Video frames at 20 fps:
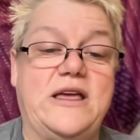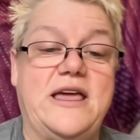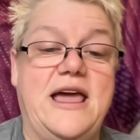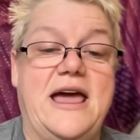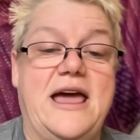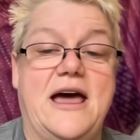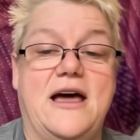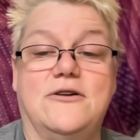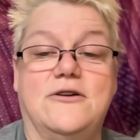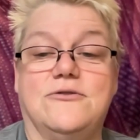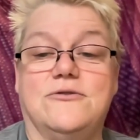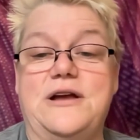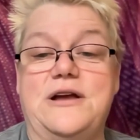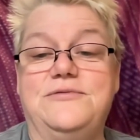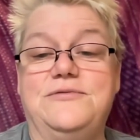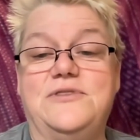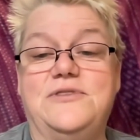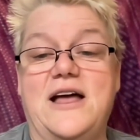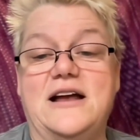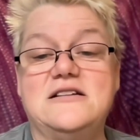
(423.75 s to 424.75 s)
can
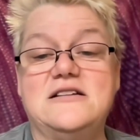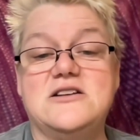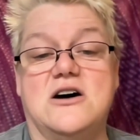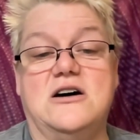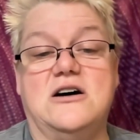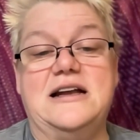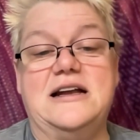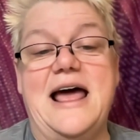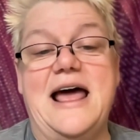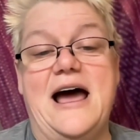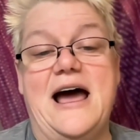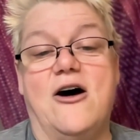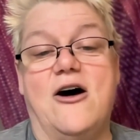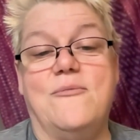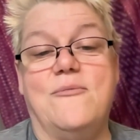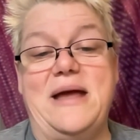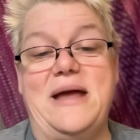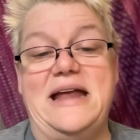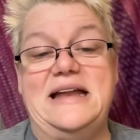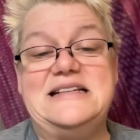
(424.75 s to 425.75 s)
reflect on how
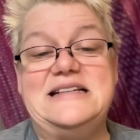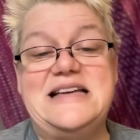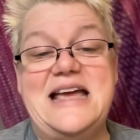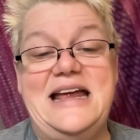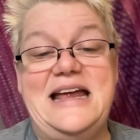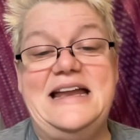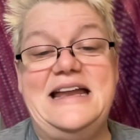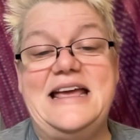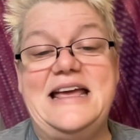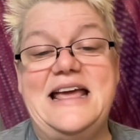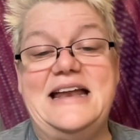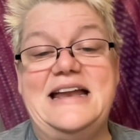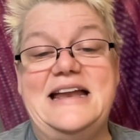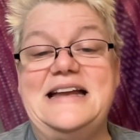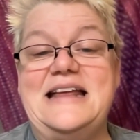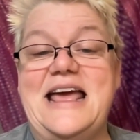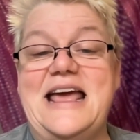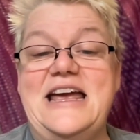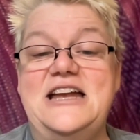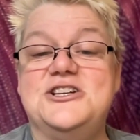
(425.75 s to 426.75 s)
maintaining and
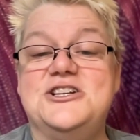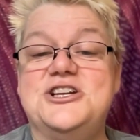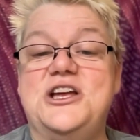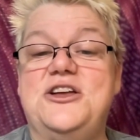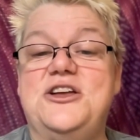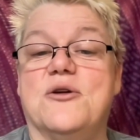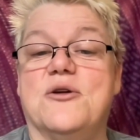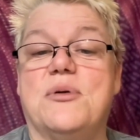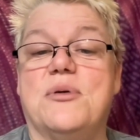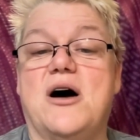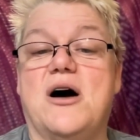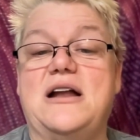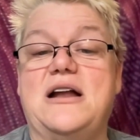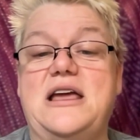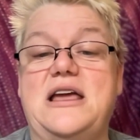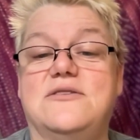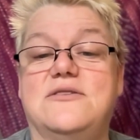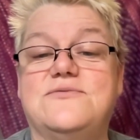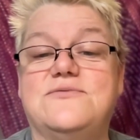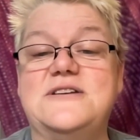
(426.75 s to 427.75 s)
engaging your
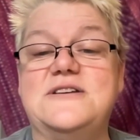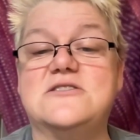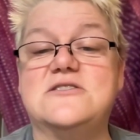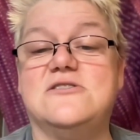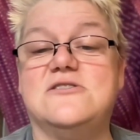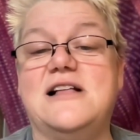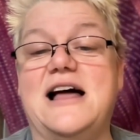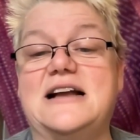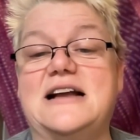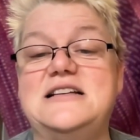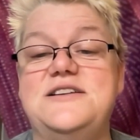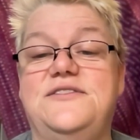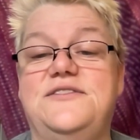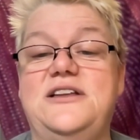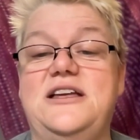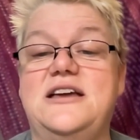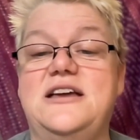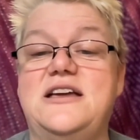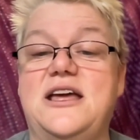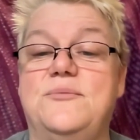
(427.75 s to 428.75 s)
body in physical
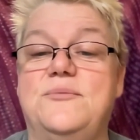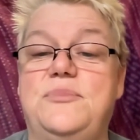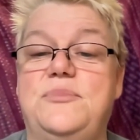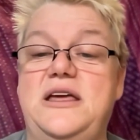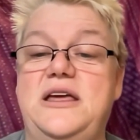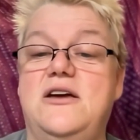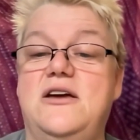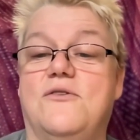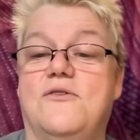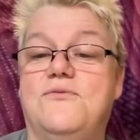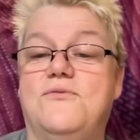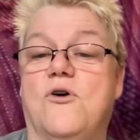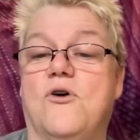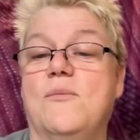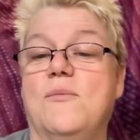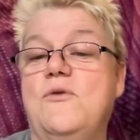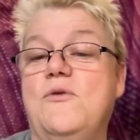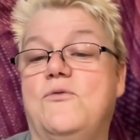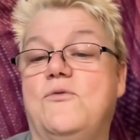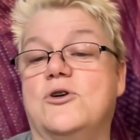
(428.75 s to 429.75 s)
activity can be a
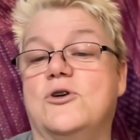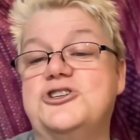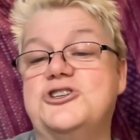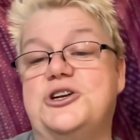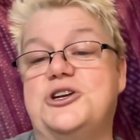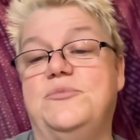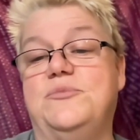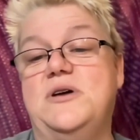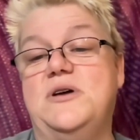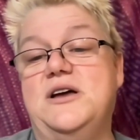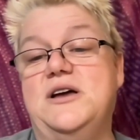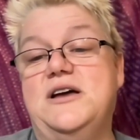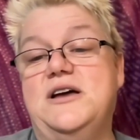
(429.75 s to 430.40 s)
form of worship